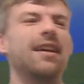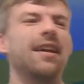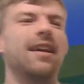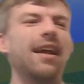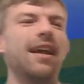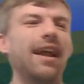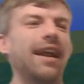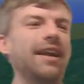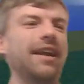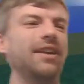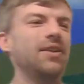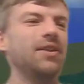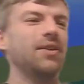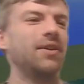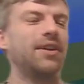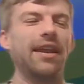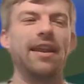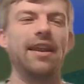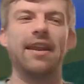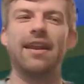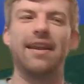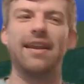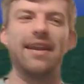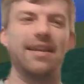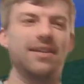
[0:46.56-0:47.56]
And you
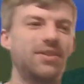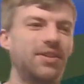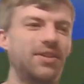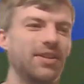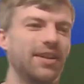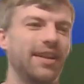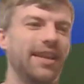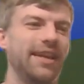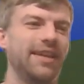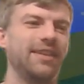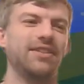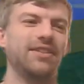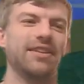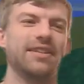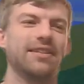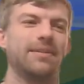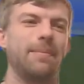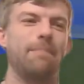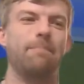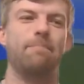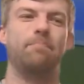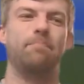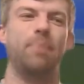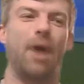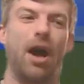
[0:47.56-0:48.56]
can literally just
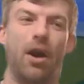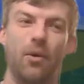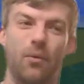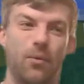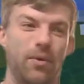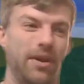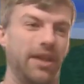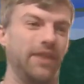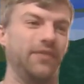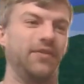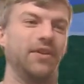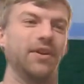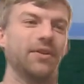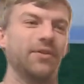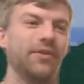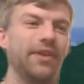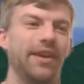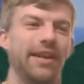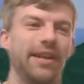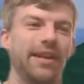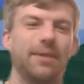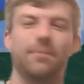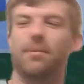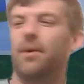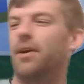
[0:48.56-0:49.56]
bolt if you
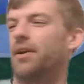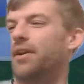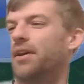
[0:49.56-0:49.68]
really want